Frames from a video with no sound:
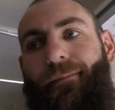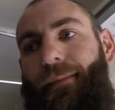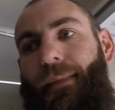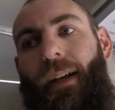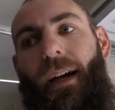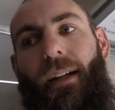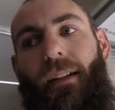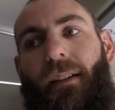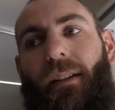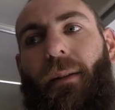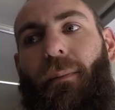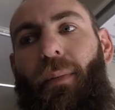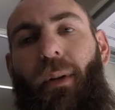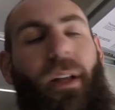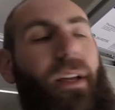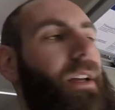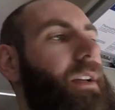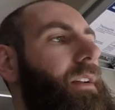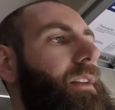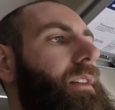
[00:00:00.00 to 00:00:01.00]
that's the
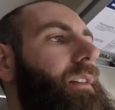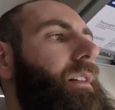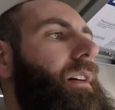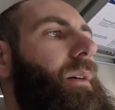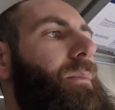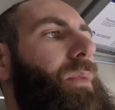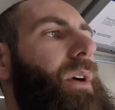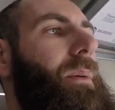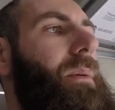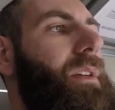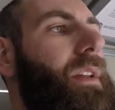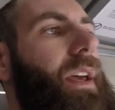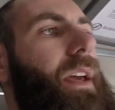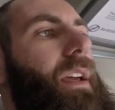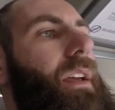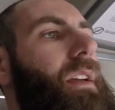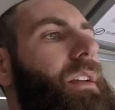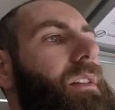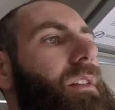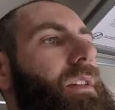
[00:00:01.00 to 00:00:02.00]
plan. I'll probably
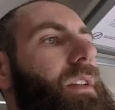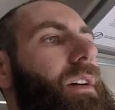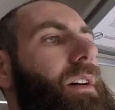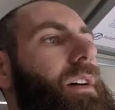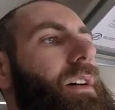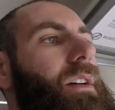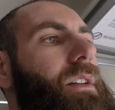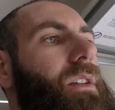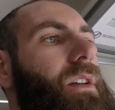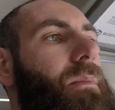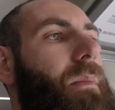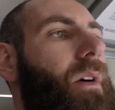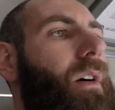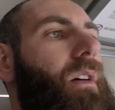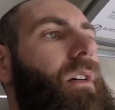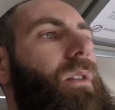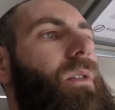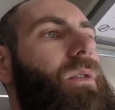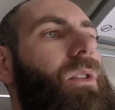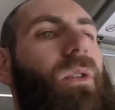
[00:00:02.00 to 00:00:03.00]
take it
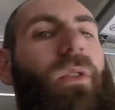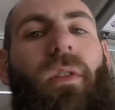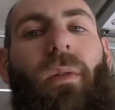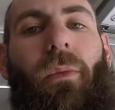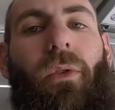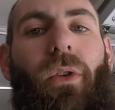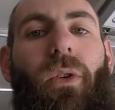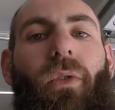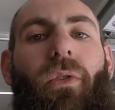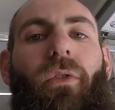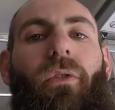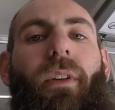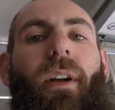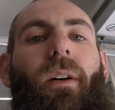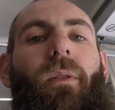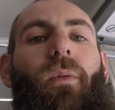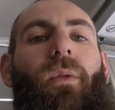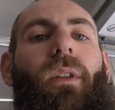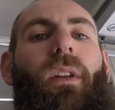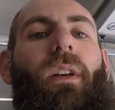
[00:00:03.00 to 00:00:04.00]
tomorrow, do some cruising
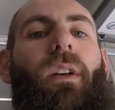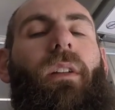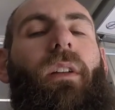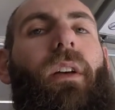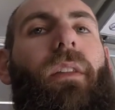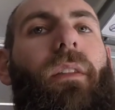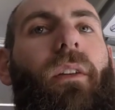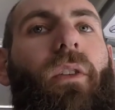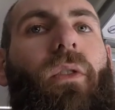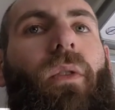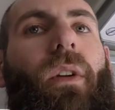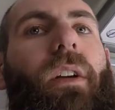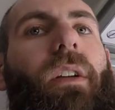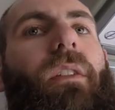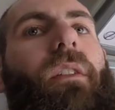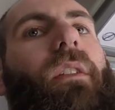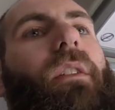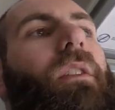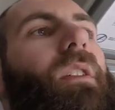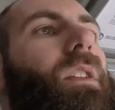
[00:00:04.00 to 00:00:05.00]
around with it, nothing
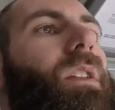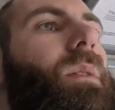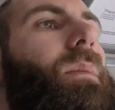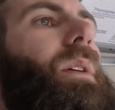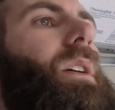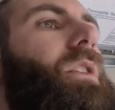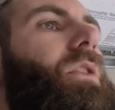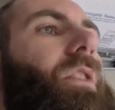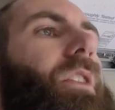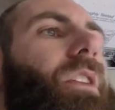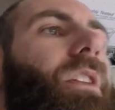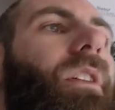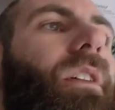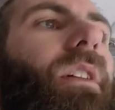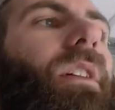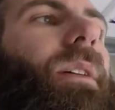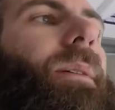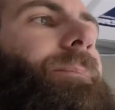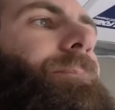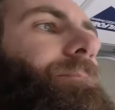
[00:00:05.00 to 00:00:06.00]
crazy, just to make
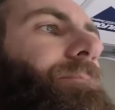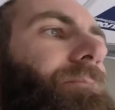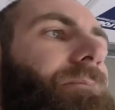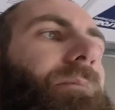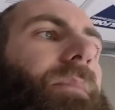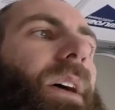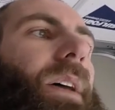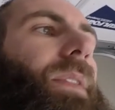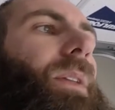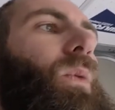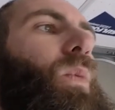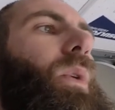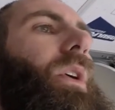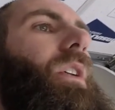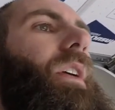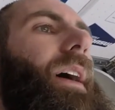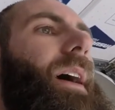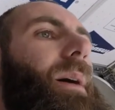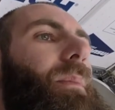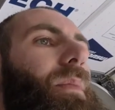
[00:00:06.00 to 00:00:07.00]
sure nothing
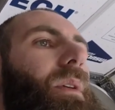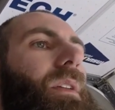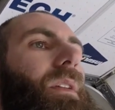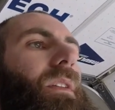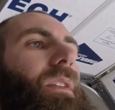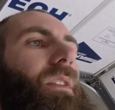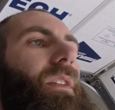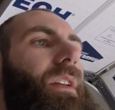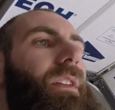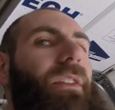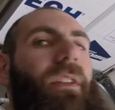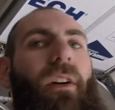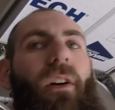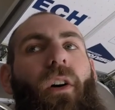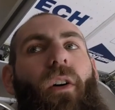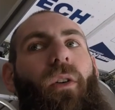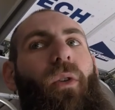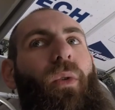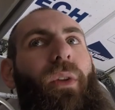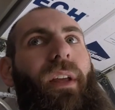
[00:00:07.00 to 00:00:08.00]
weird happens, since the
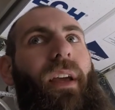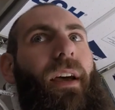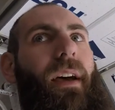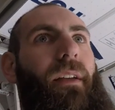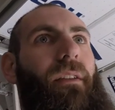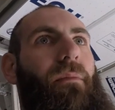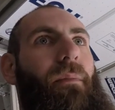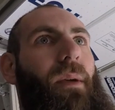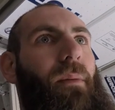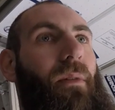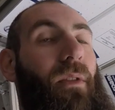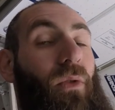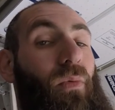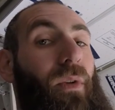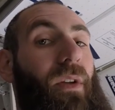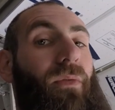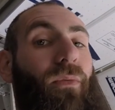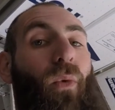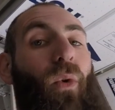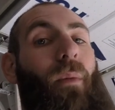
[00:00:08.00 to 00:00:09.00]
car only has maybe
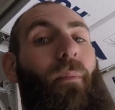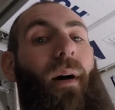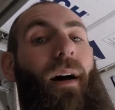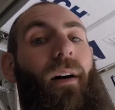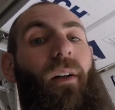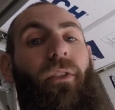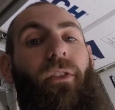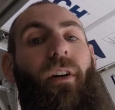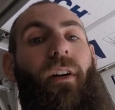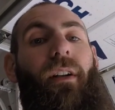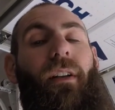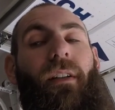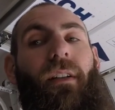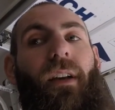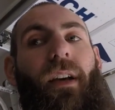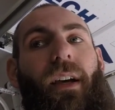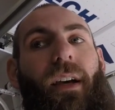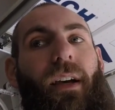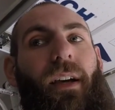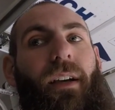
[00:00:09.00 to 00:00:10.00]
3-4 miles on it
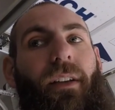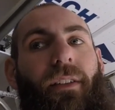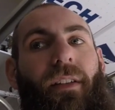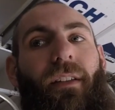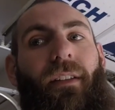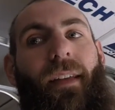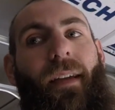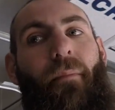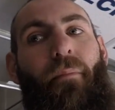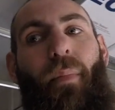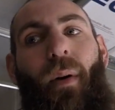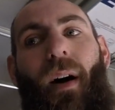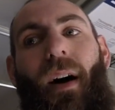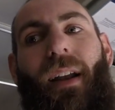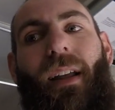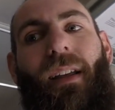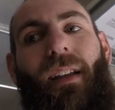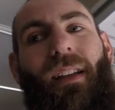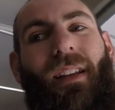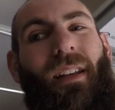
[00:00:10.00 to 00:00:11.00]
since I
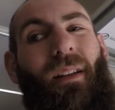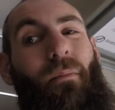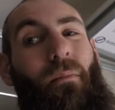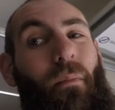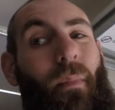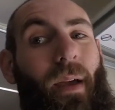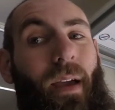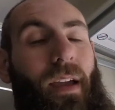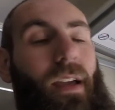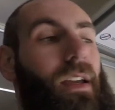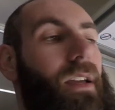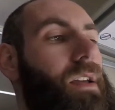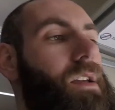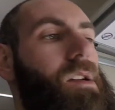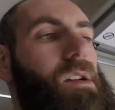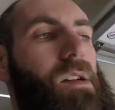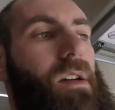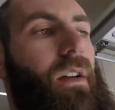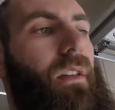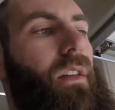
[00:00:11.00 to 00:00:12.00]
bought it in May,
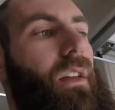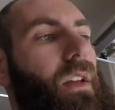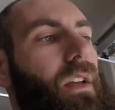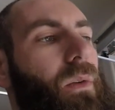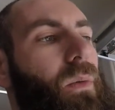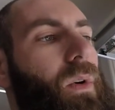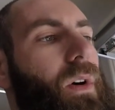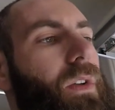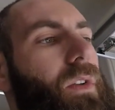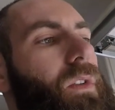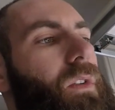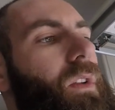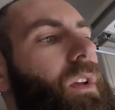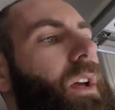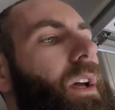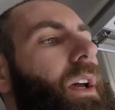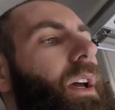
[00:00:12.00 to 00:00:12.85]
I think it was.